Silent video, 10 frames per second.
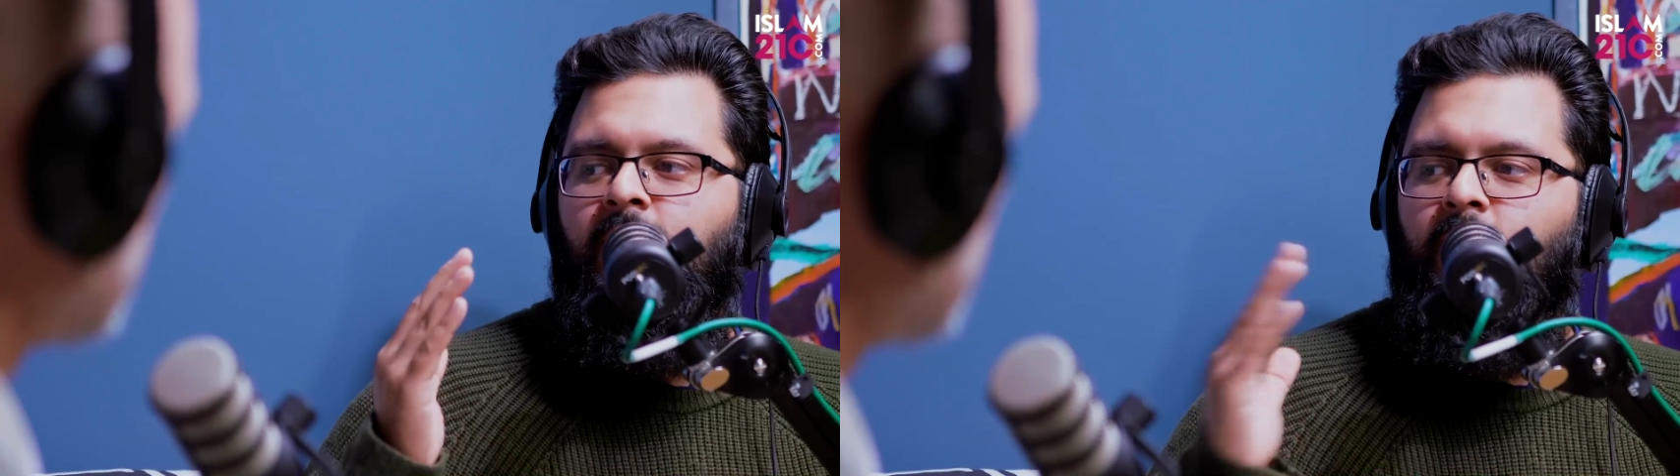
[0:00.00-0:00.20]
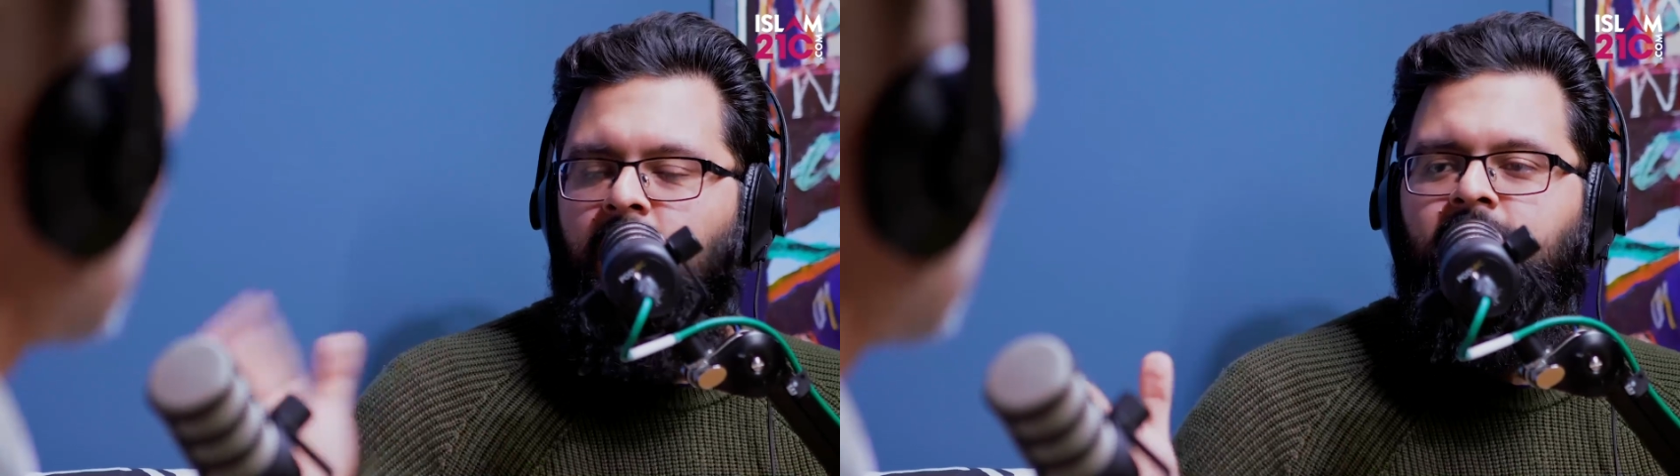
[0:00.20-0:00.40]

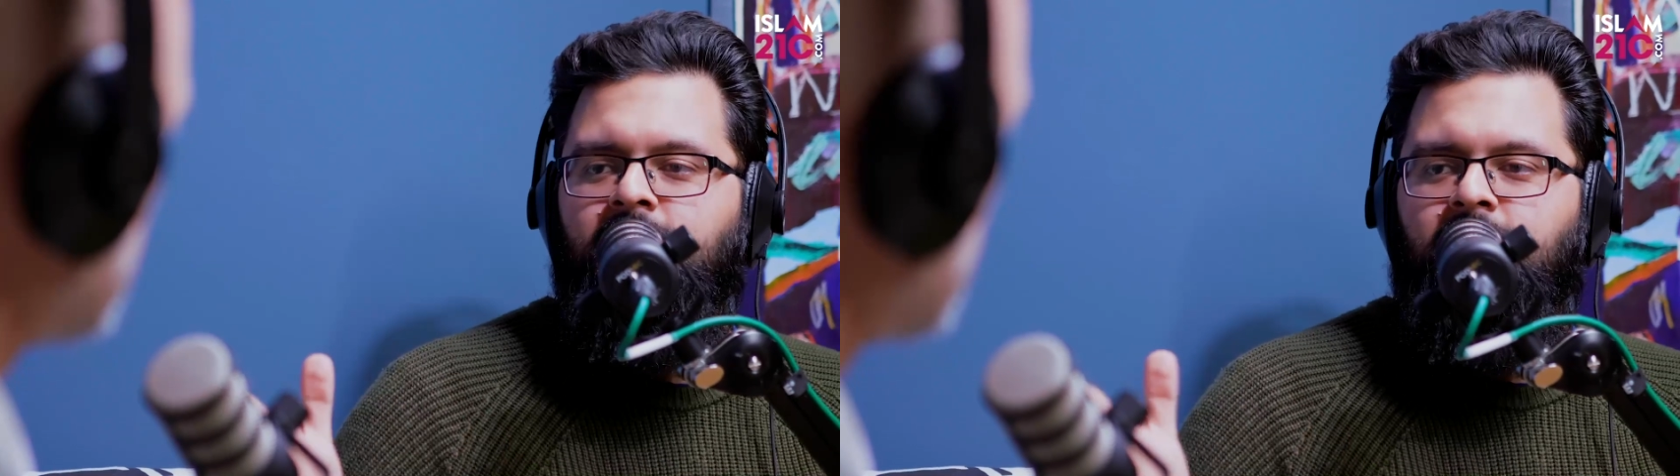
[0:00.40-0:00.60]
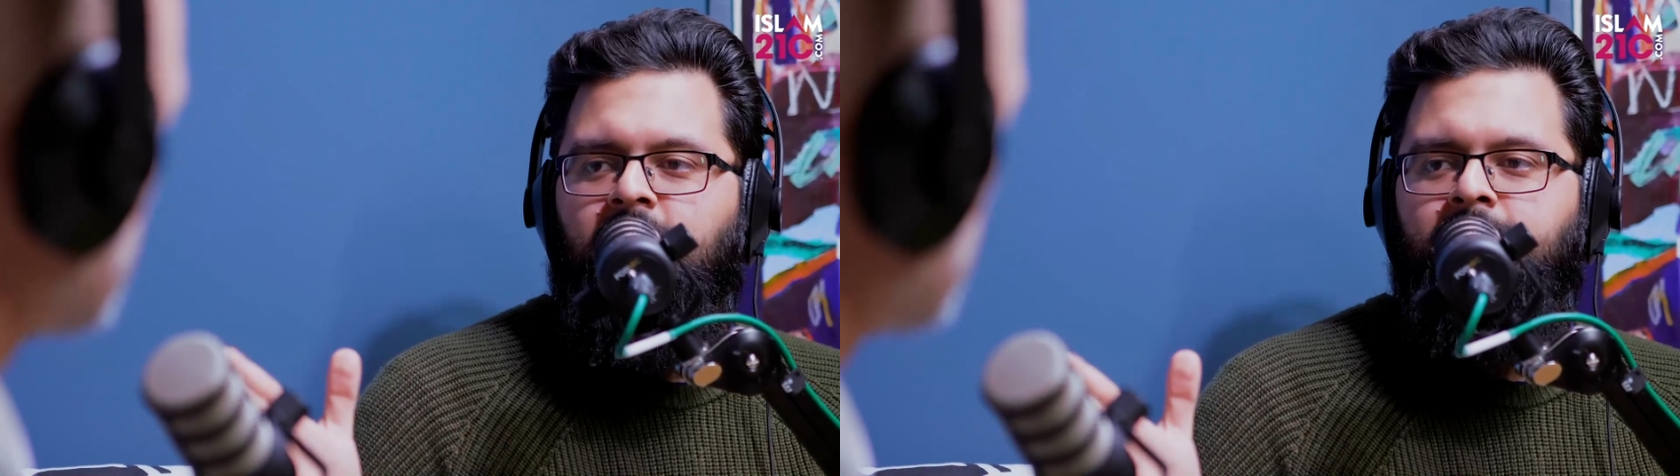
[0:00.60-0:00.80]
why
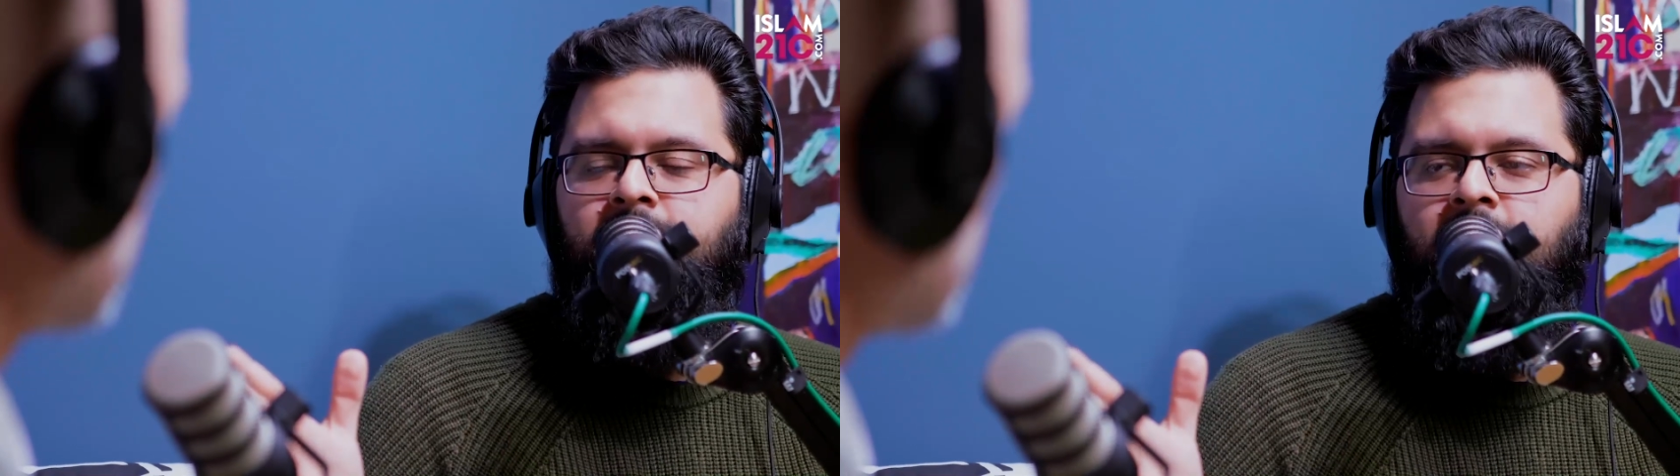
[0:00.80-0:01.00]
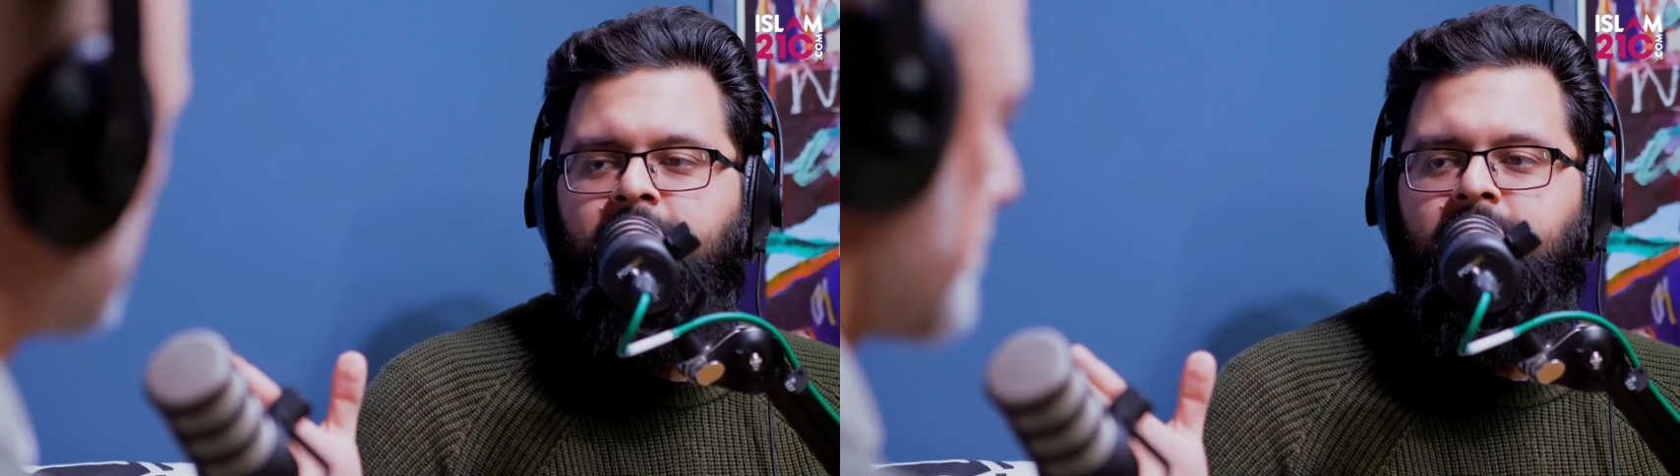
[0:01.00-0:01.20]
aren't you
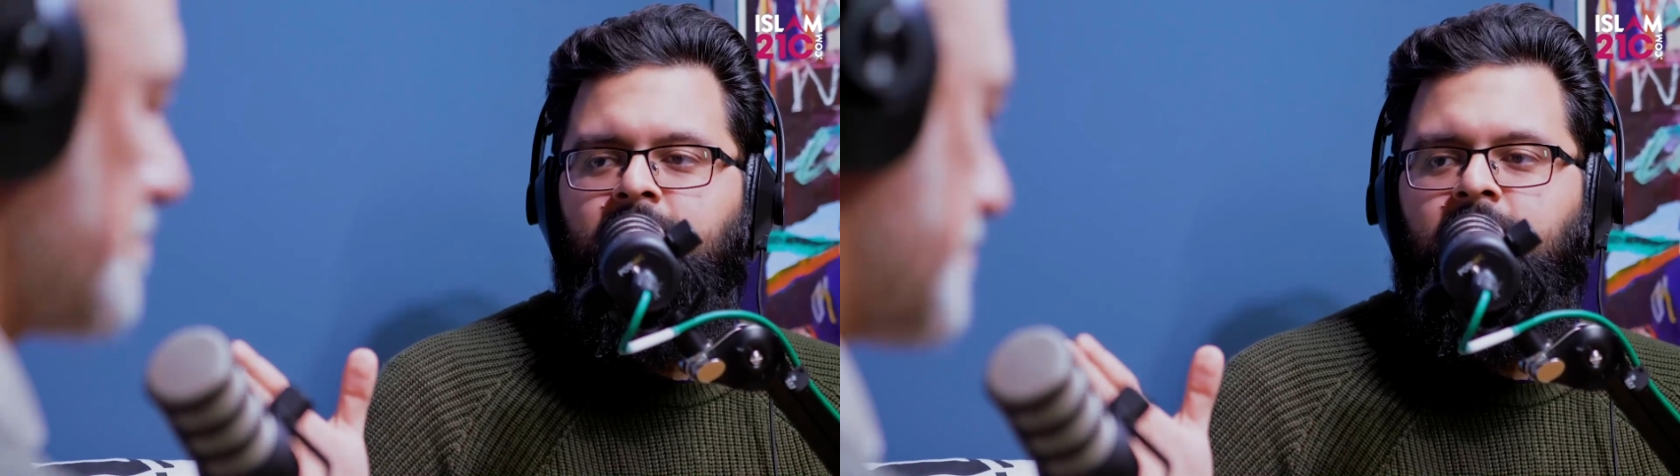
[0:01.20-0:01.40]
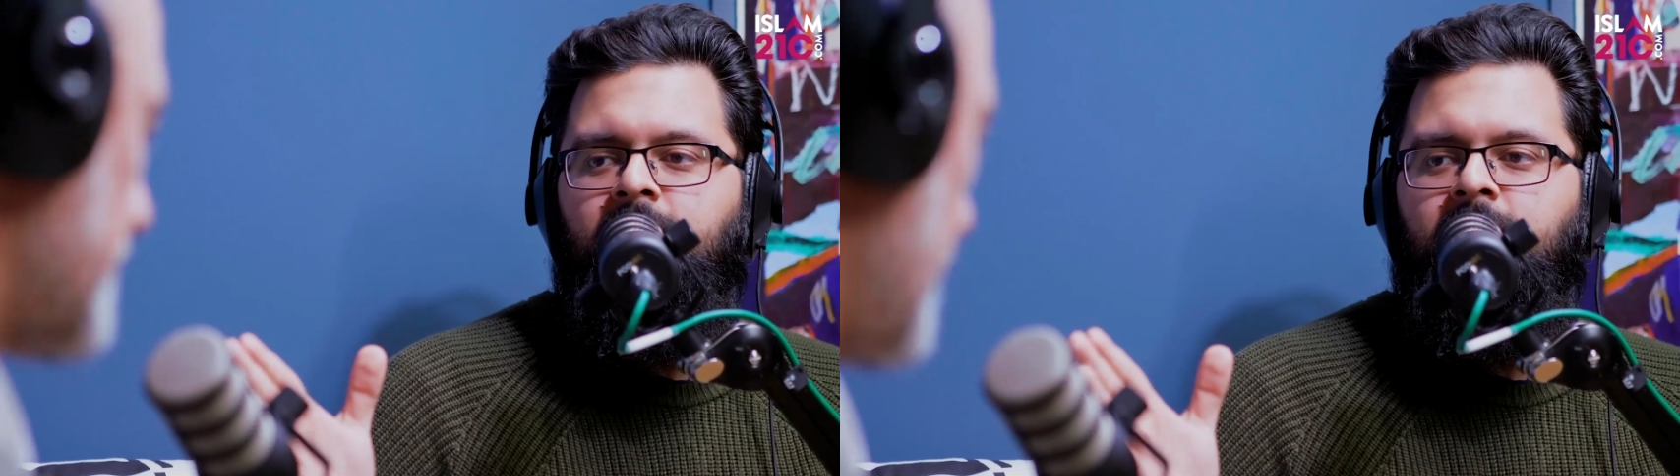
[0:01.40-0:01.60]

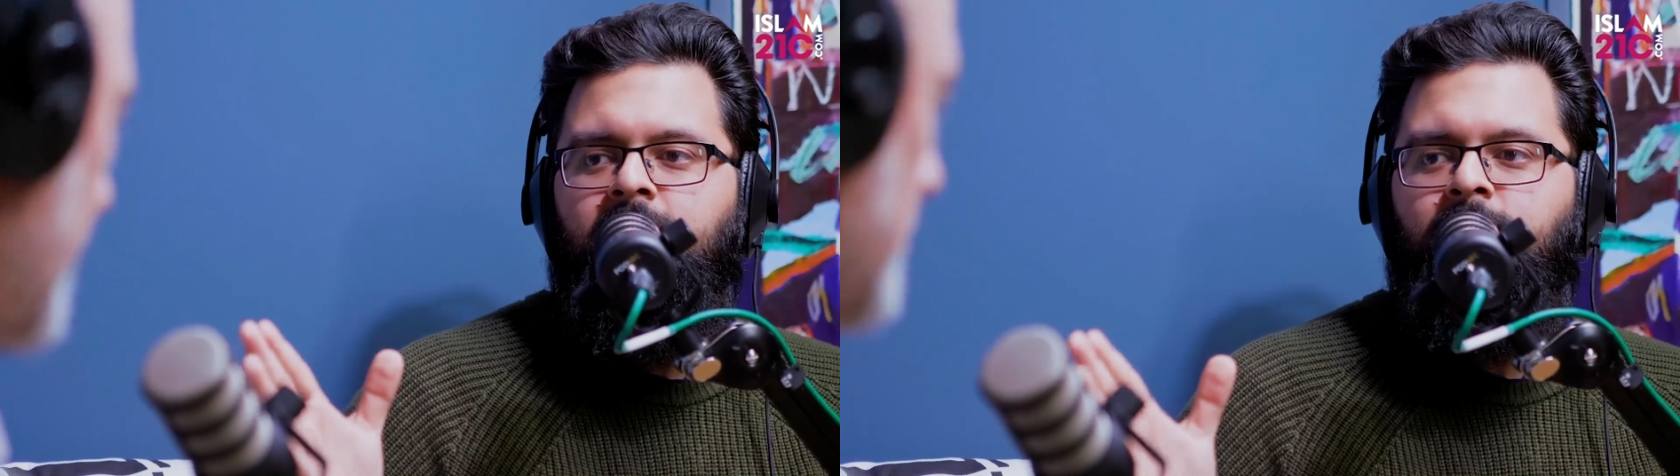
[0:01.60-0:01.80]
helping the